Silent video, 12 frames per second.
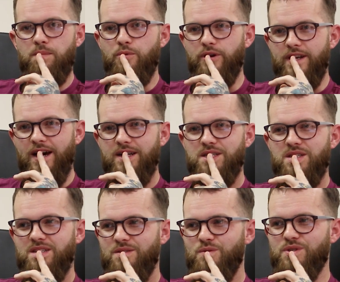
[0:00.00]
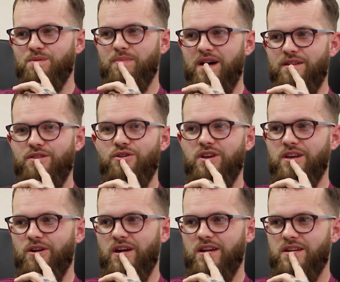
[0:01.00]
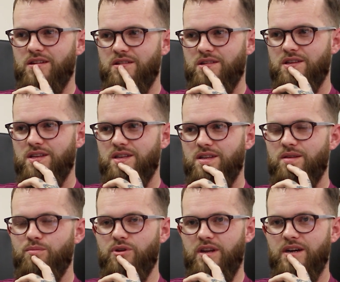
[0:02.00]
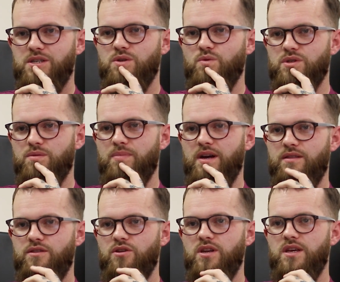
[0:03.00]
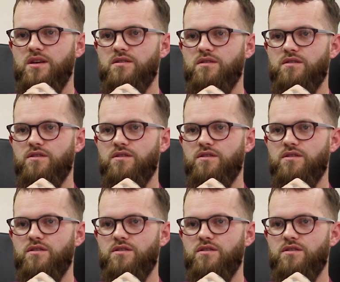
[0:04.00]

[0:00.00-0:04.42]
Production was about thirty grand. Okay. Production was about thirty to